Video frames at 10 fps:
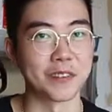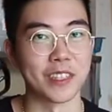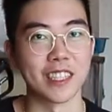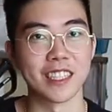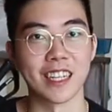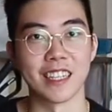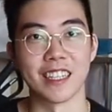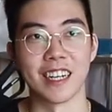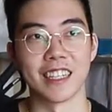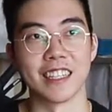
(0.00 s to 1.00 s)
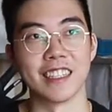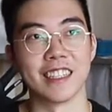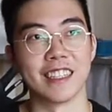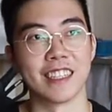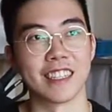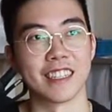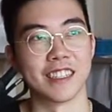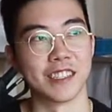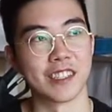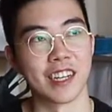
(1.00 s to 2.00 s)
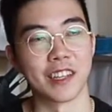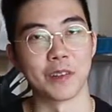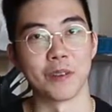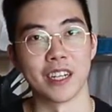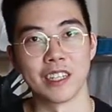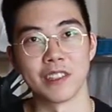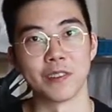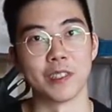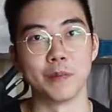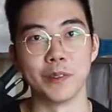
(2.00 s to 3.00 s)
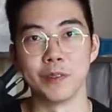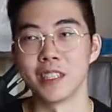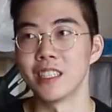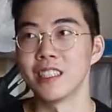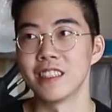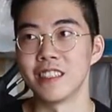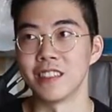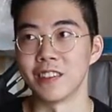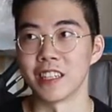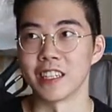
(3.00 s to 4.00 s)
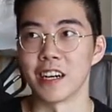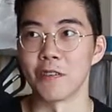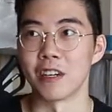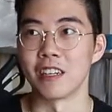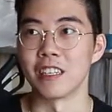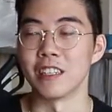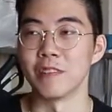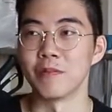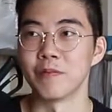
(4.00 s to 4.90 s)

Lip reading: figured that I can like just cut the wire for the blue one, or like not wire it up.